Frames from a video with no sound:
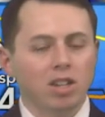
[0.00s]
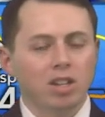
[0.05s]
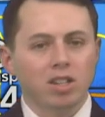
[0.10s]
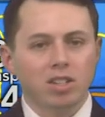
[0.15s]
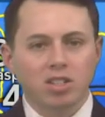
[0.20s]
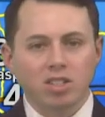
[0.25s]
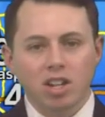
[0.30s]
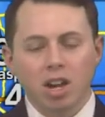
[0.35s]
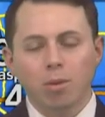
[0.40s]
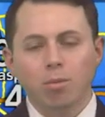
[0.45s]

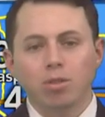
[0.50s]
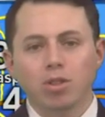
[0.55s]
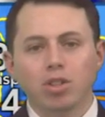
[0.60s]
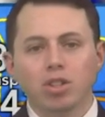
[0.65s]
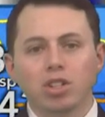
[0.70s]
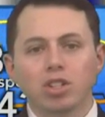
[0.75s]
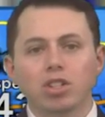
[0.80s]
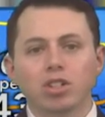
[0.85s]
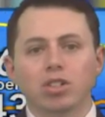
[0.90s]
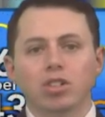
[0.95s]
this time of the
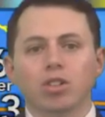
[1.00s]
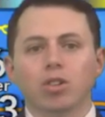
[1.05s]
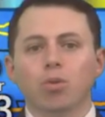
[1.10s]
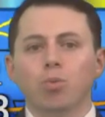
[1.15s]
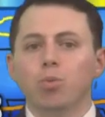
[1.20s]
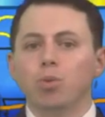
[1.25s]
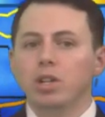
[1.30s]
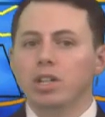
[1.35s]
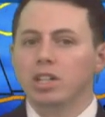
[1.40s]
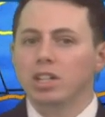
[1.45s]
year,
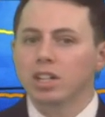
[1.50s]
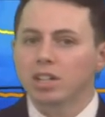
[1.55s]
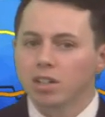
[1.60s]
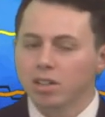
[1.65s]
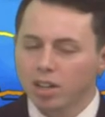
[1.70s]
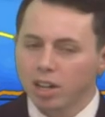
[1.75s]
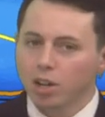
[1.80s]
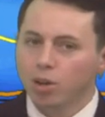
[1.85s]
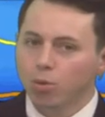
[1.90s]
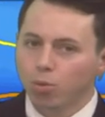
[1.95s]
we can
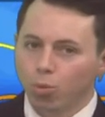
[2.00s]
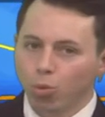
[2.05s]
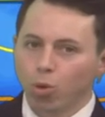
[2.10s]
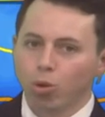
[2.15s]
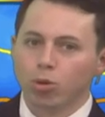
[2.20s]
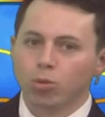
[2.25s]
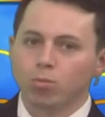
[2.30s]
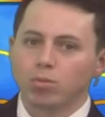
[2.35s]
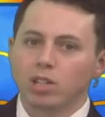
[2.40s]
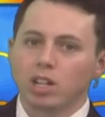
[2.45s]
get
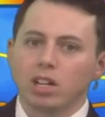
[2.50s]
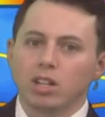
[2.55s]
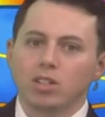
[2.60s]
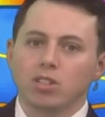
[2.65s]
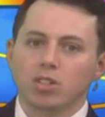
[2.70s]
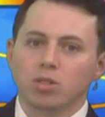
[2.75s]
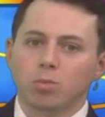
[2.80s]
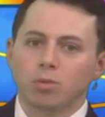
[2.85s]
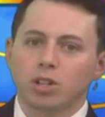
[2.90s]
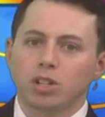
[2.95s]
warm
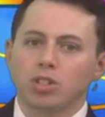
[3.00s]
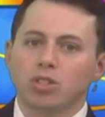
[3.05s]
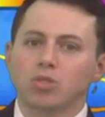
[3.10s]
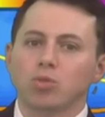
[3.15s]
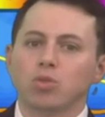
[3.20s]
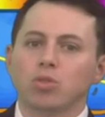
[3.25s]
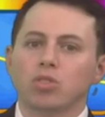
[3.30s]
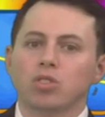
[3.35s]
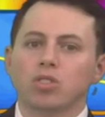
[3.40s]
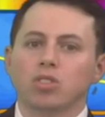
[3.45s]
days, but as
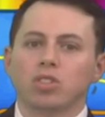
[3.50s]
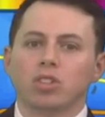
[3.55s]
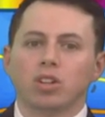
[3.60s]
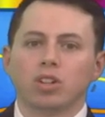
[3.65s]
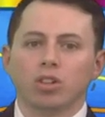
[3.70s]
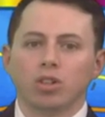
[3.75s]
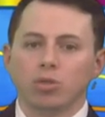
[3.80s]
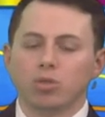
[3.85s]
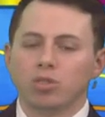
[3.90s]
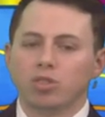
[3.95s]
soon as the sun
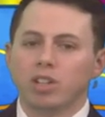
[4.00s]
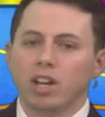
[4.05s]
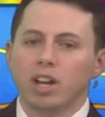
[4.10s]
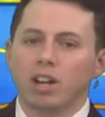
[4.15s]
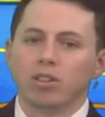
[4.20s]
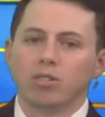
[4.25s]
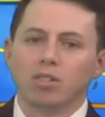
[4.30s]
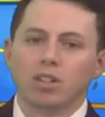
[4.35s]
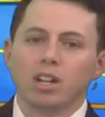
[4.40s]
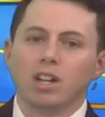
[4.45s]
goes
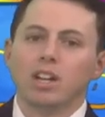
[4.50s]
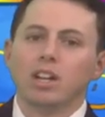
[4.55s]
down,